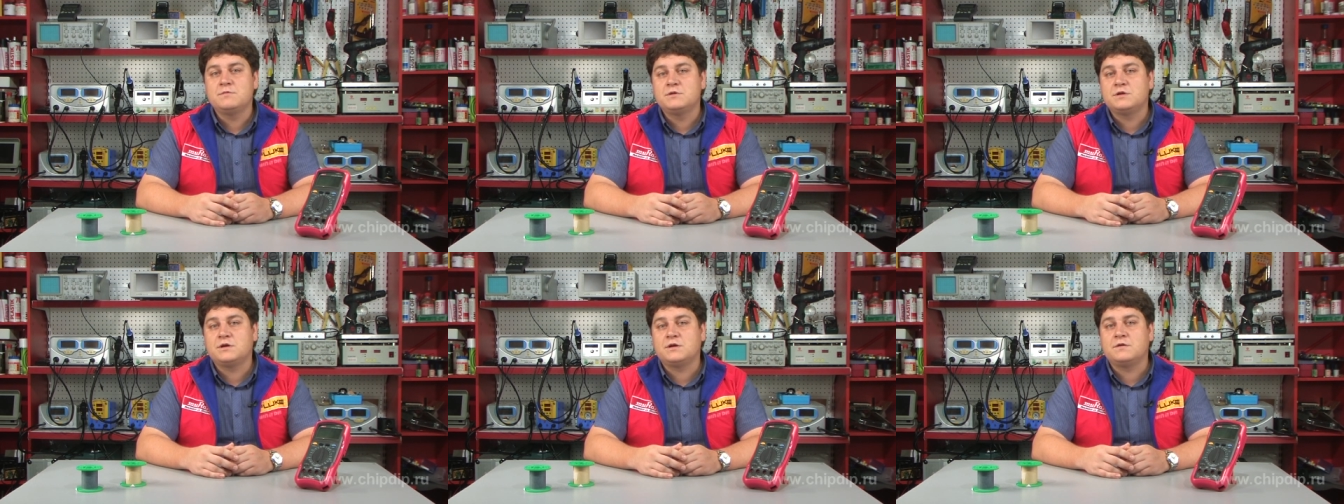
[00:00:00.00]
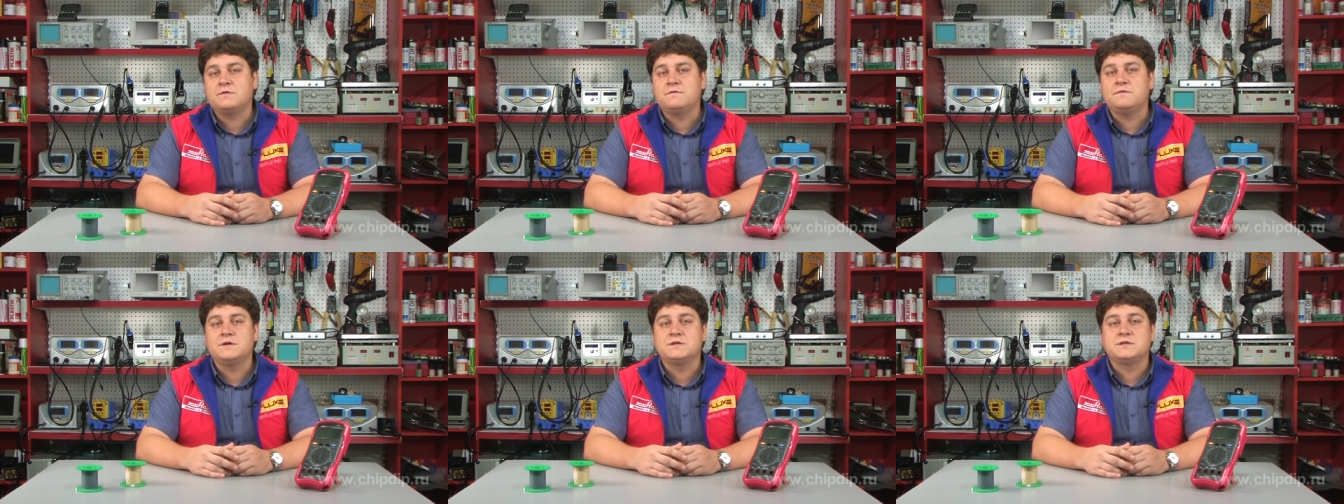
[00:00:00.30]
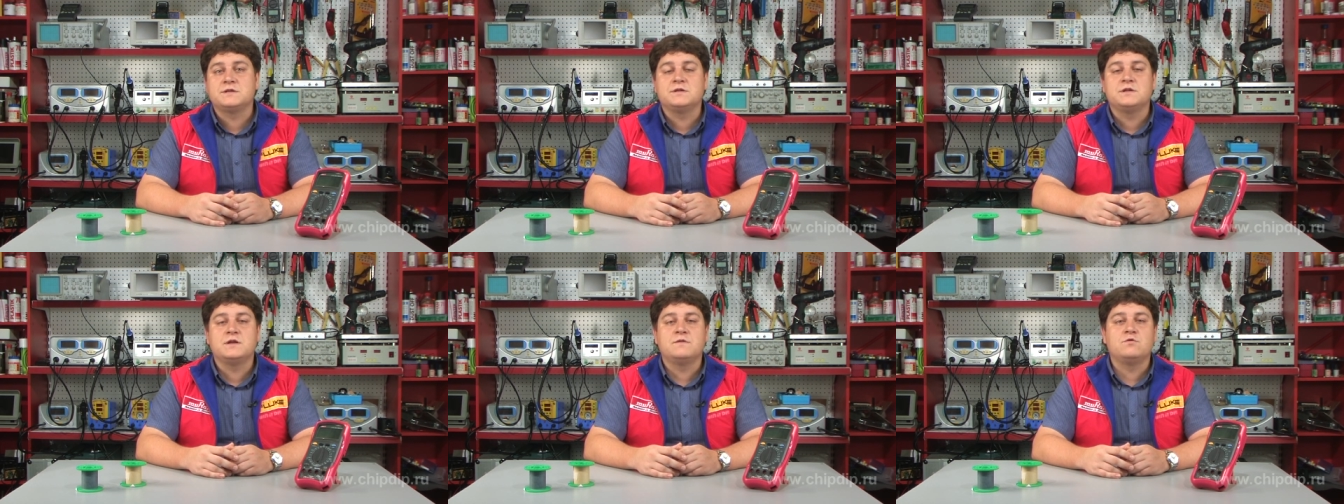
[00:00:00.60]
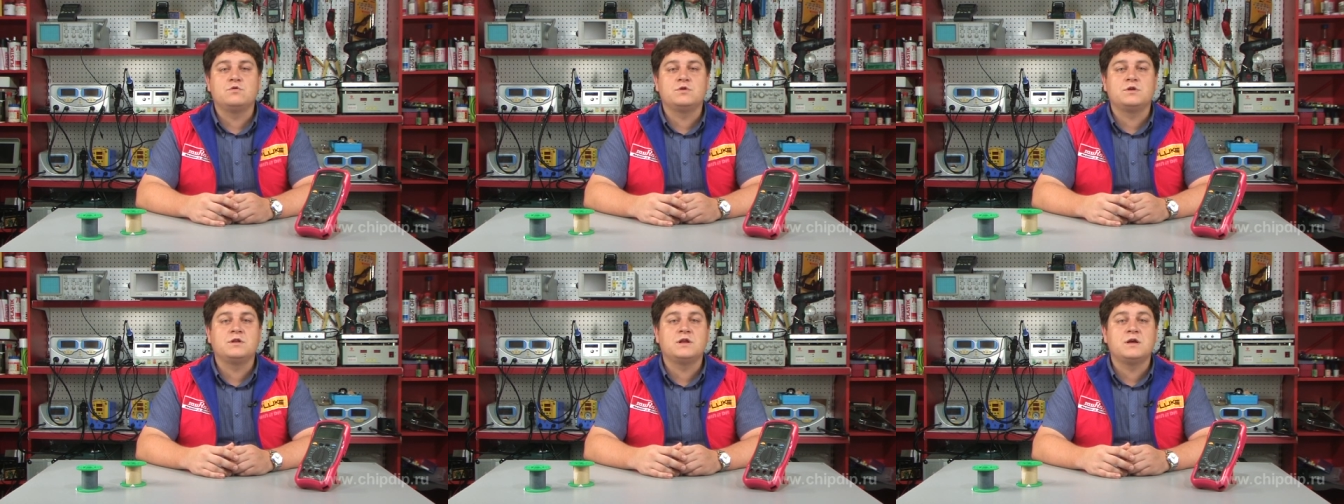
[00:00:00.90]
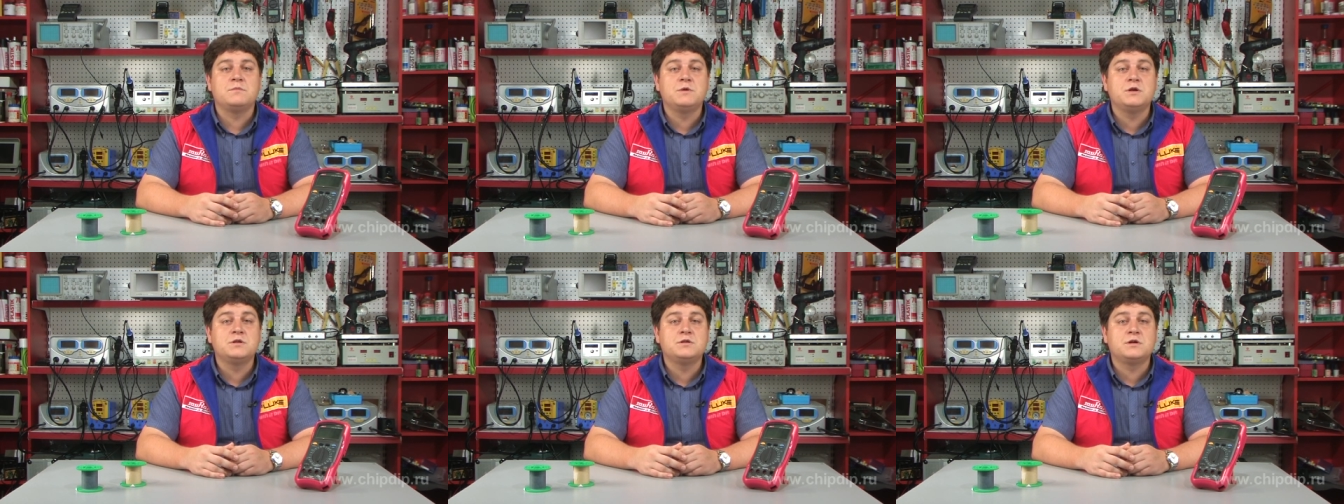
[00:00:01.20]
the weight of 1
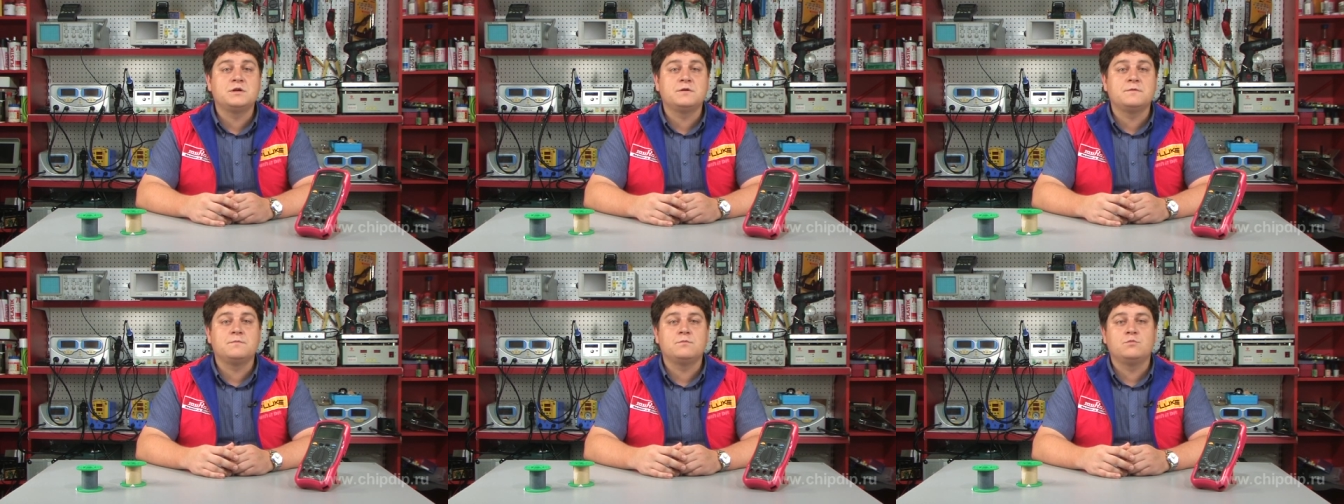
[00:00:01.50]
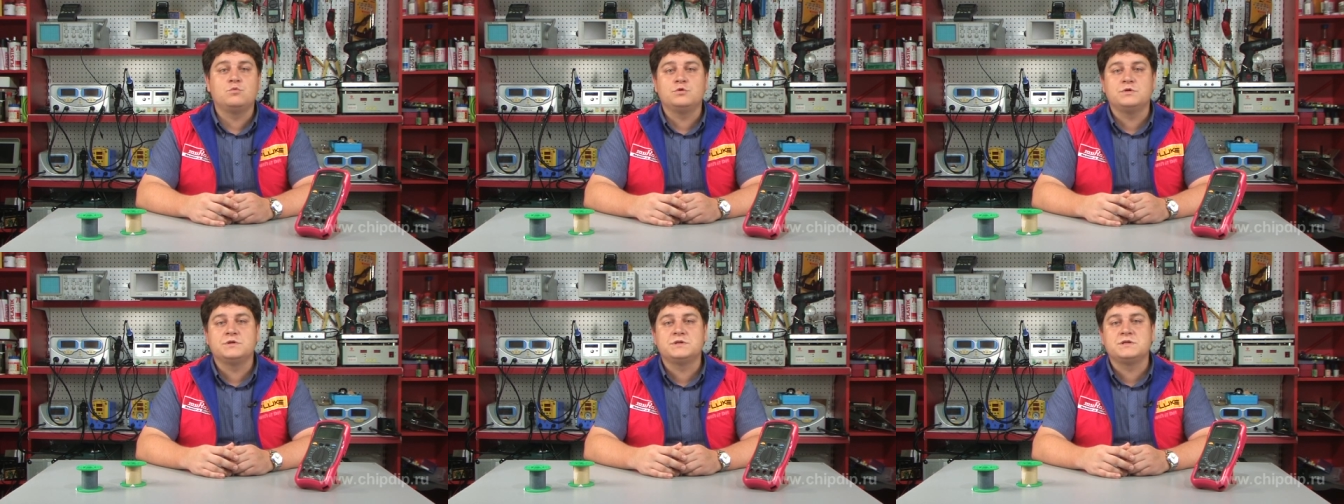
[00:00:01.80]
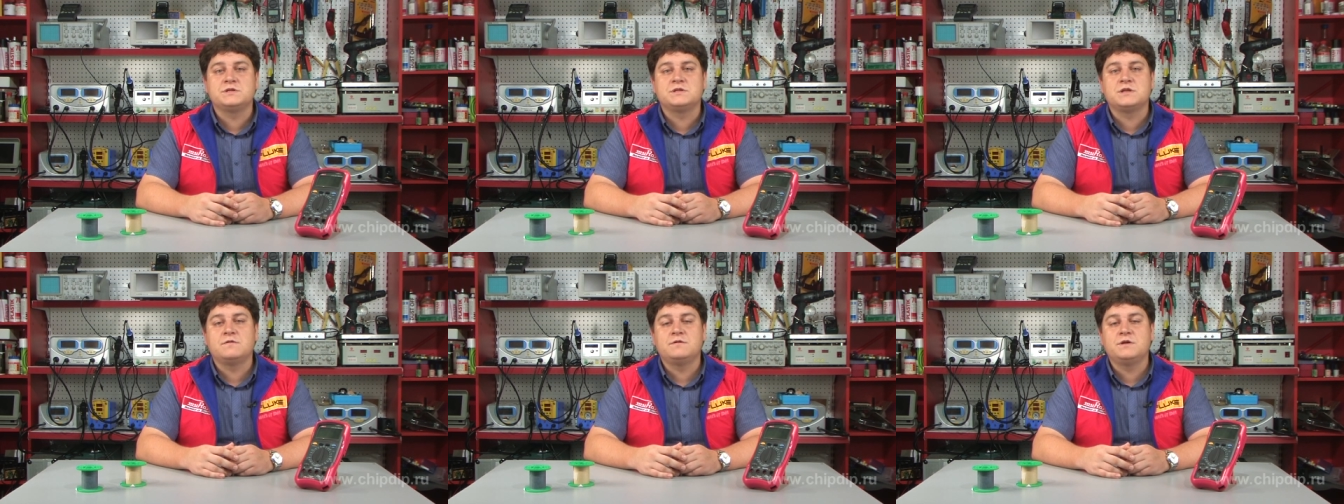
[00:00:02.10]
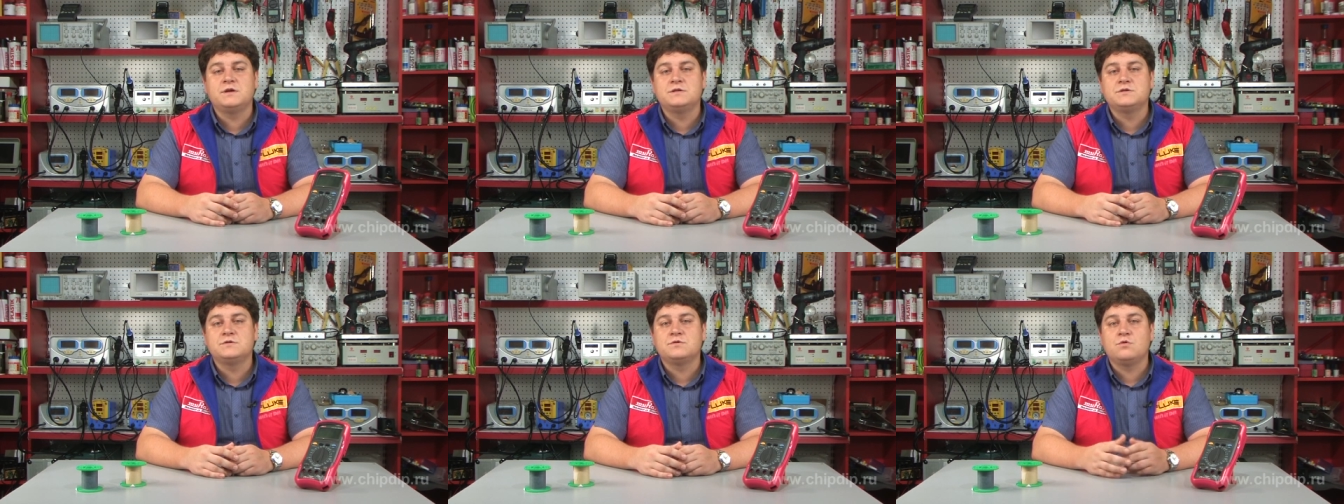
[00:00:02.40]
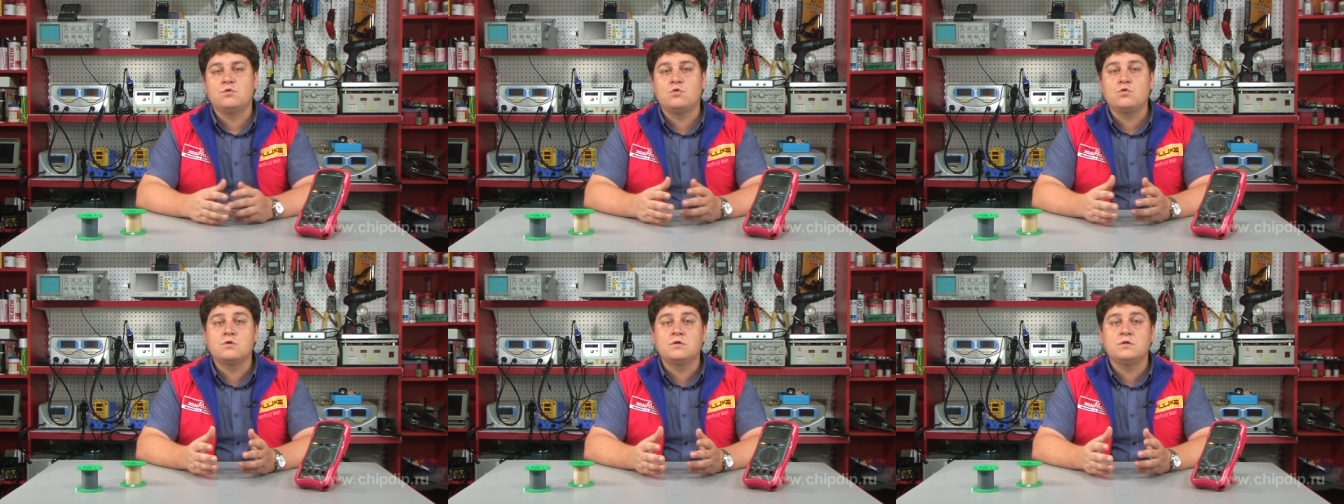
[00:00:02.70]
kilometer can be
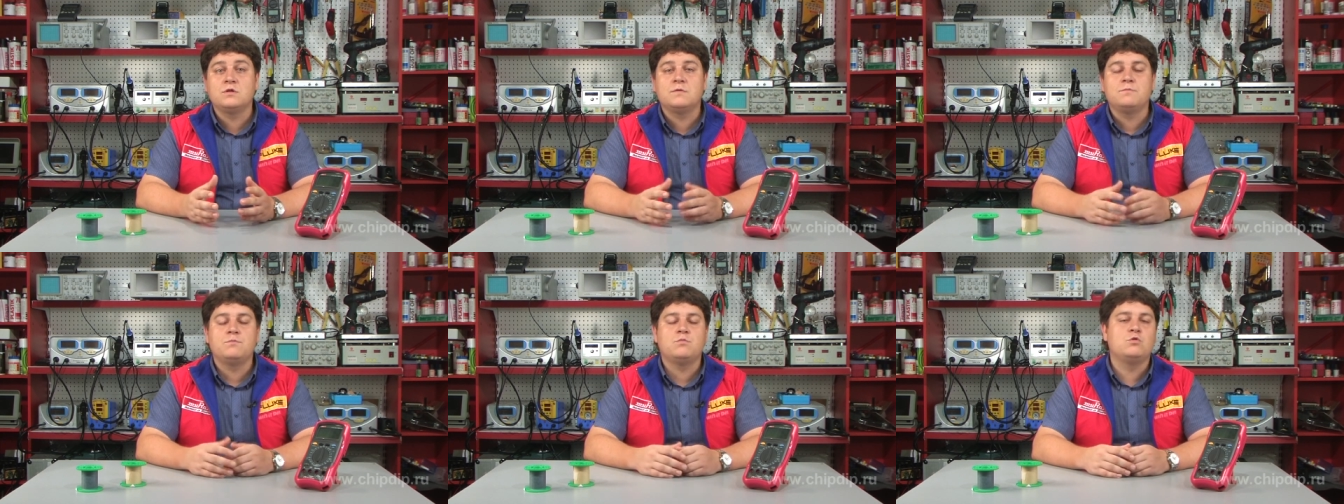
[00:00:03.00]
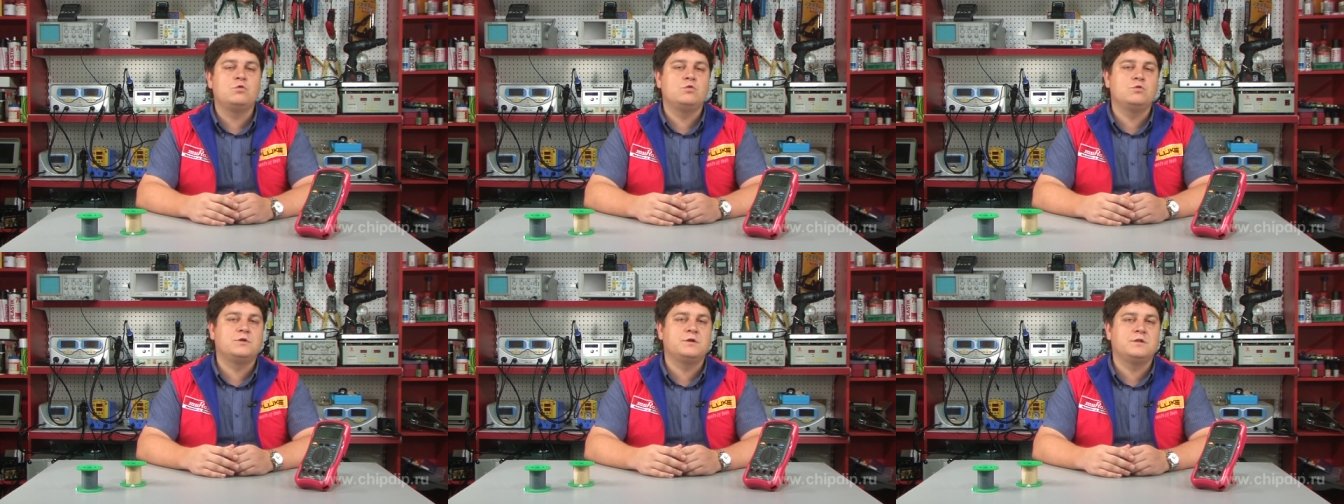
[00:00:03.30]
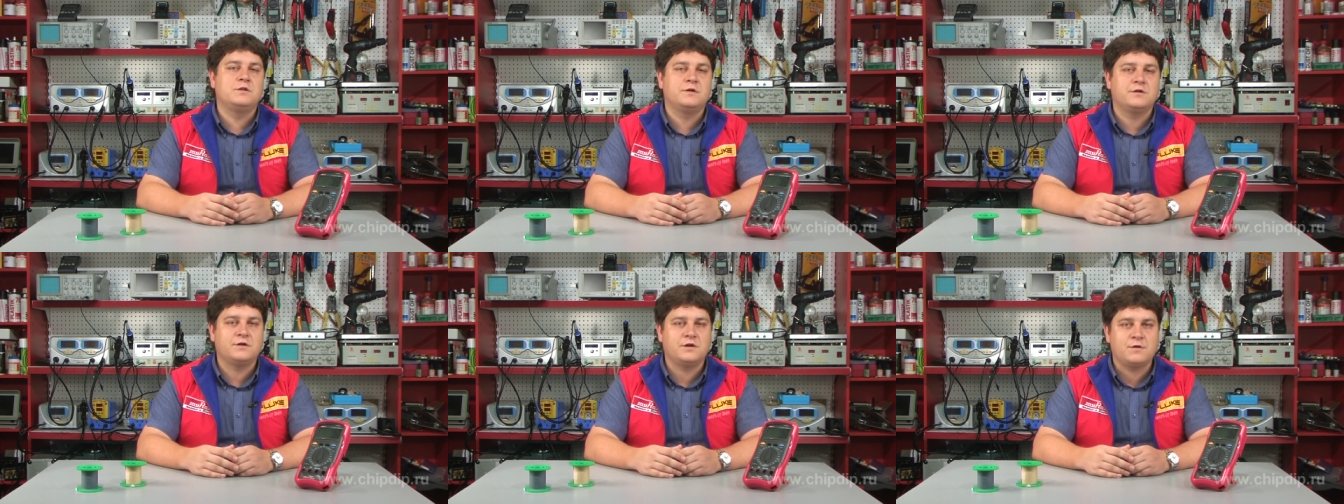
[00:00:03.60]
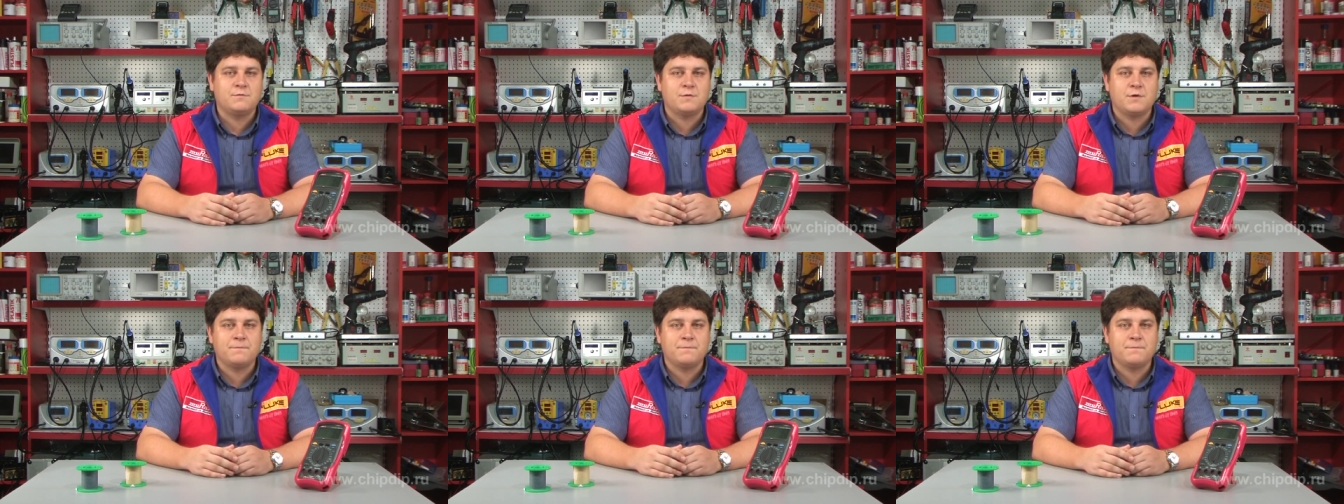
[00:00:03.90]
about half a kilogram.